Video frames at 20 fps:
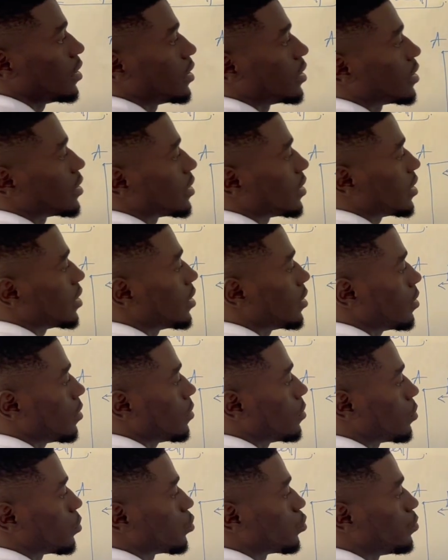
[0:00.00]
here
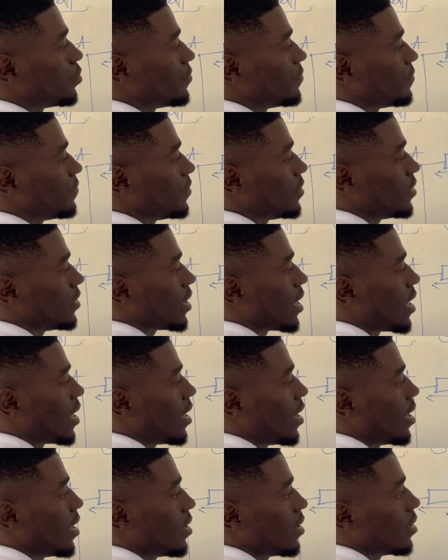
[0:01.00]
will be
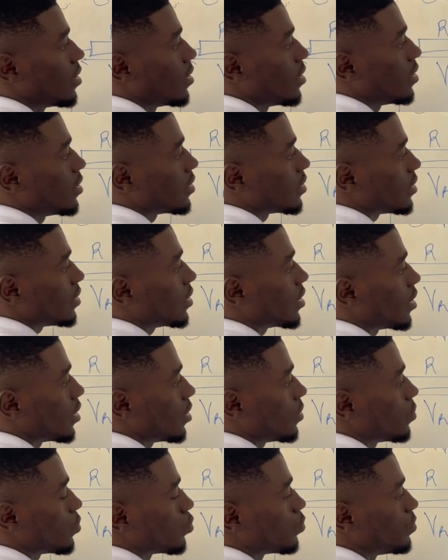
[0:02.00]
VL, here
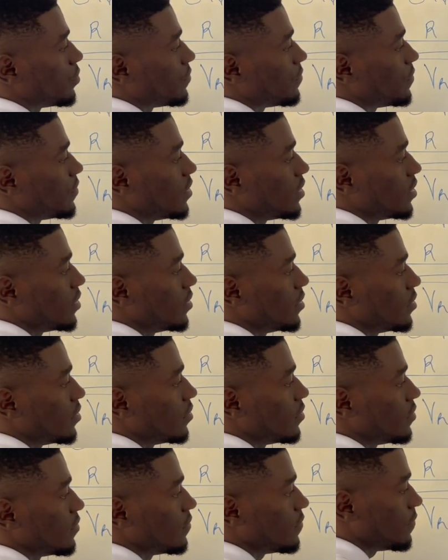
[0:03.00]
will be
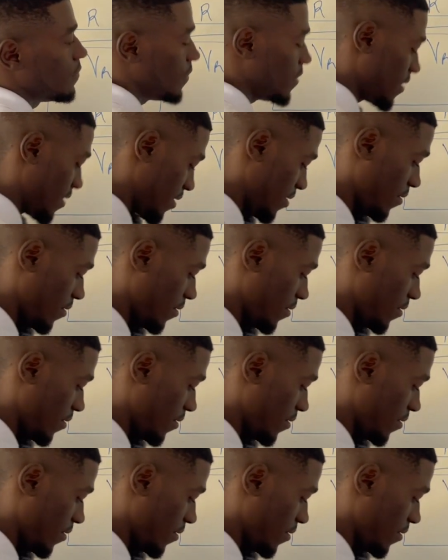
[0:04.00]
VC.